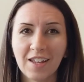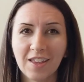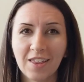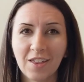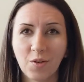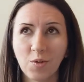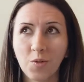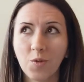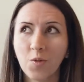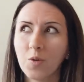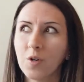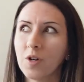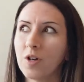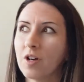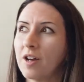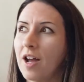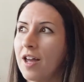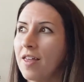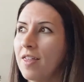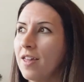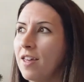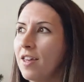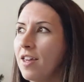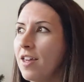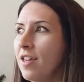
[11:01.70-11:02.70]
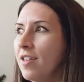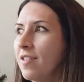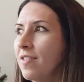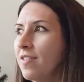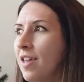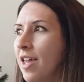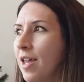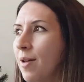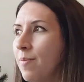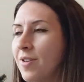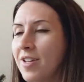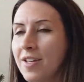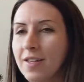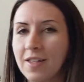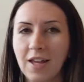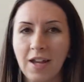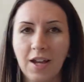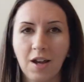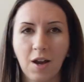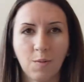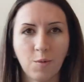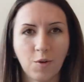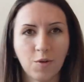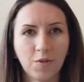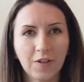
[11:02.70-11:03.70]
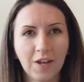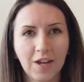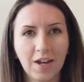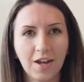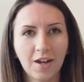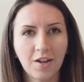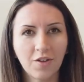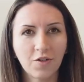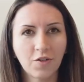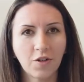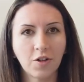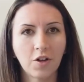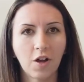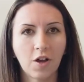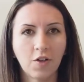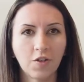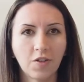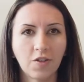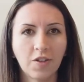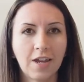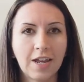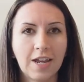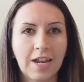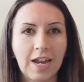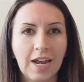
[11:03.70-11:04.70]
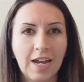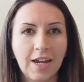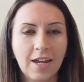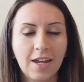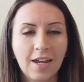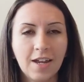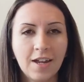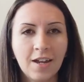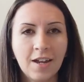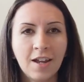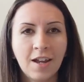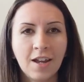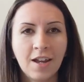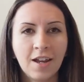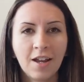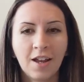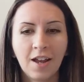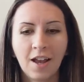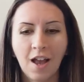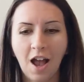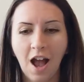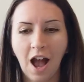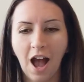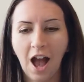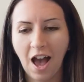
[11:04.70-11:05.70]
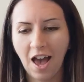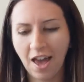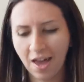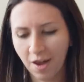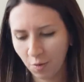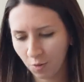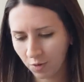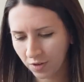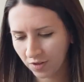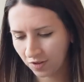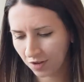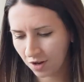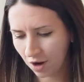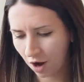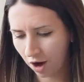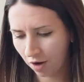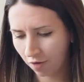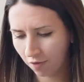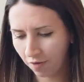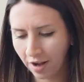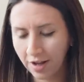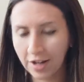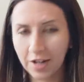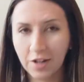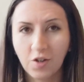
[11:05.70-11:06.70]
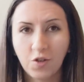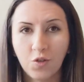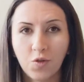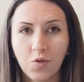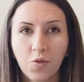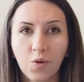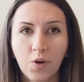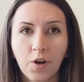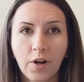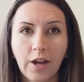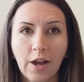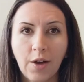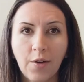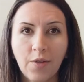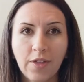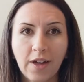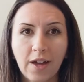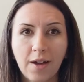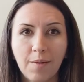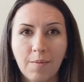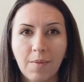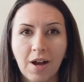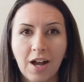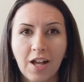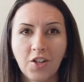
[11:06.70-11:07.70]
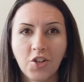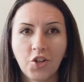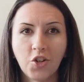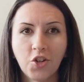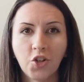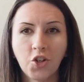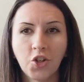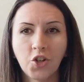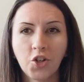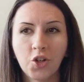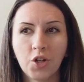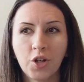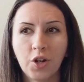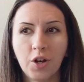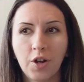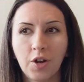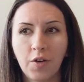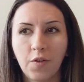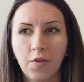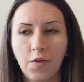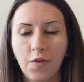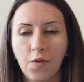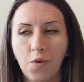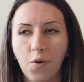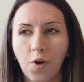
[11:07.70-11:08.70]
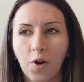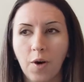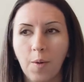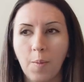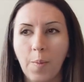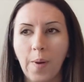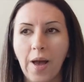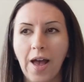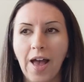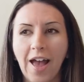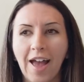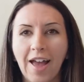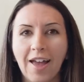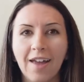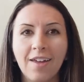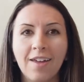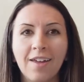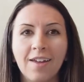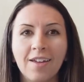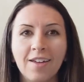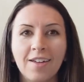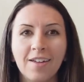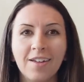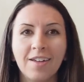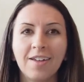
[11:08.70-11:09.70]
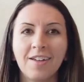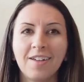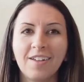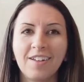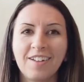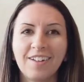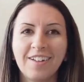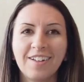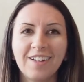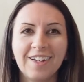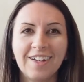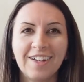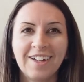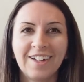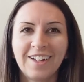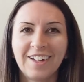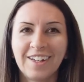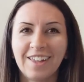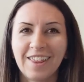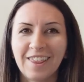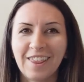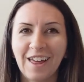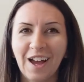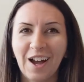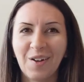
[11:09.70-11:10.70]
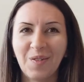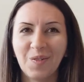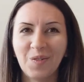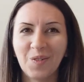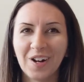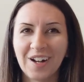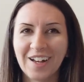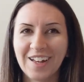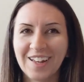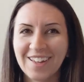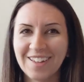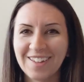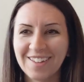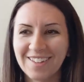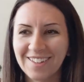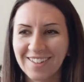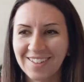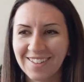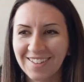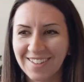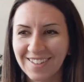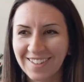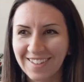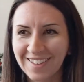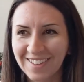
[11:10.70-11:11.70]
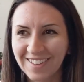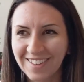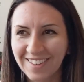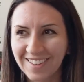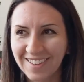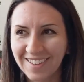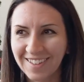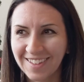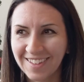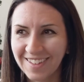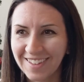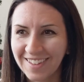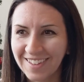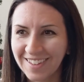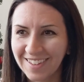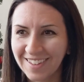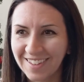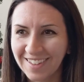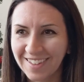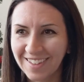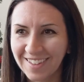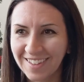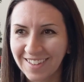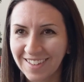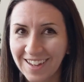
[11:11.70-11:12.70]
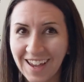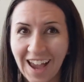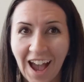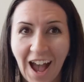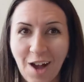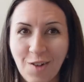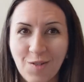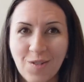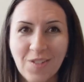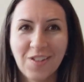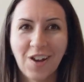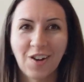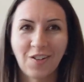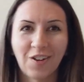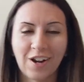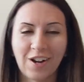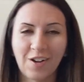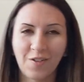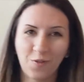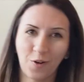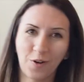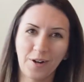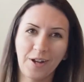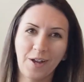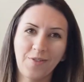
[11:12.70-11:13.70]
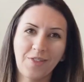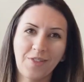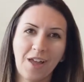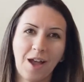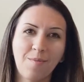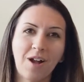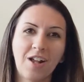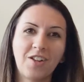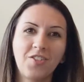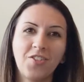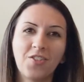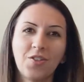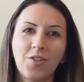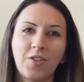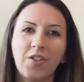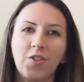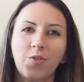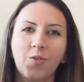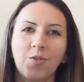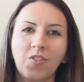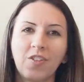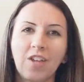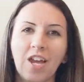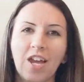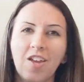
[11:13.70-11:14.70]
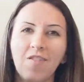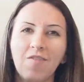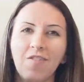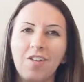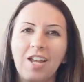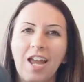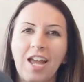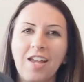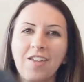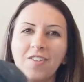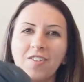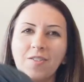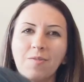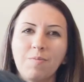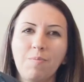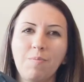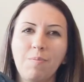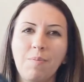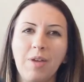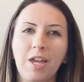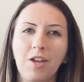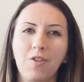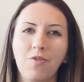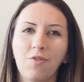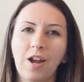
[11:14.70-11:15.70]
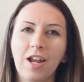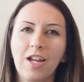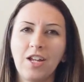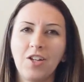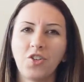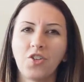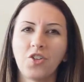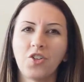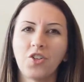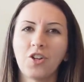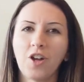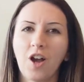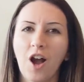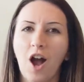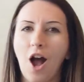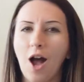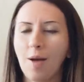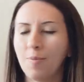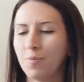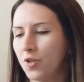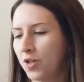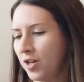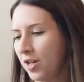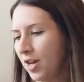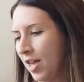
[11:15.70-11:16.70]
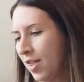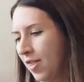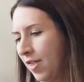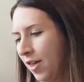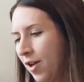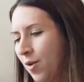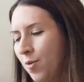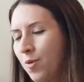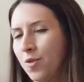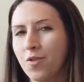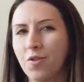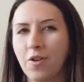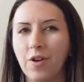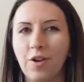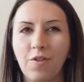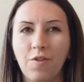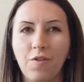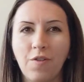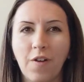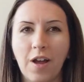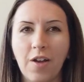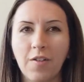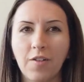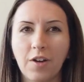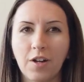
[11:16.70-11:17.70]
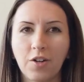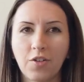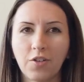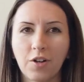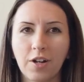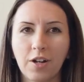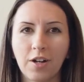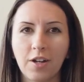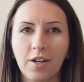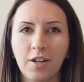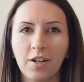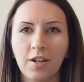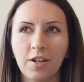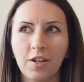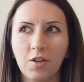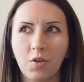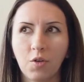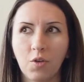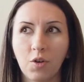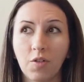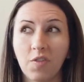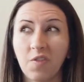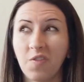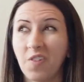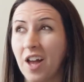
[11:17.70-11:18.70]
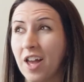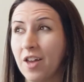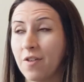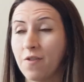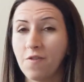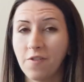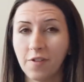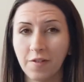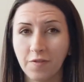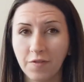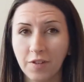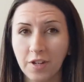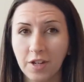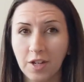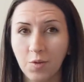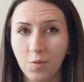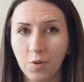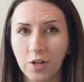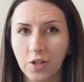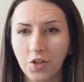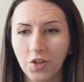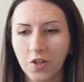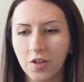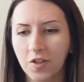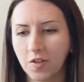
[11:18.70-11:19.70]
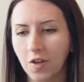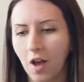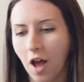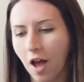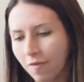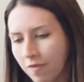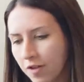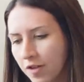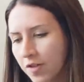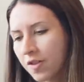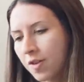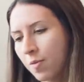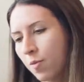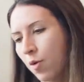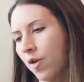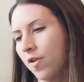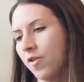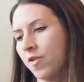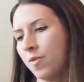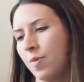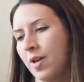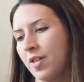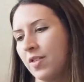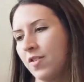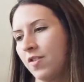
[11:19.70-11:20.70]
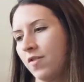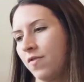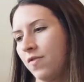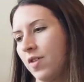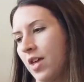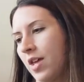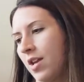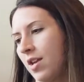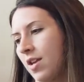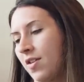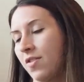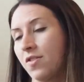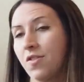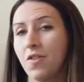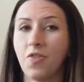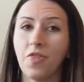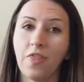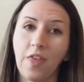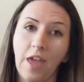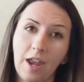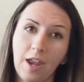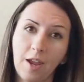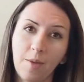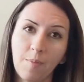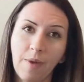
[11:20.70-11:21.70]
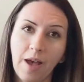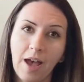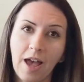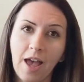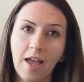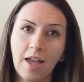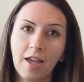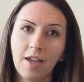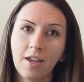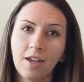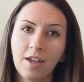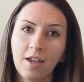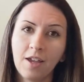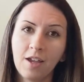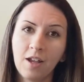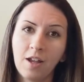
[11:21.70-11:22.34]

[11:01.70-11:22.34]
I, those were, I think his came to like almost $800 Canadian. I was not ready to fork out that much for a bag that was yeah, I was not ready to fork out that much. So this was kind of a nice mid-range option. I think it was around 500 or 550, which is obviously more expensive than a synthetic bag,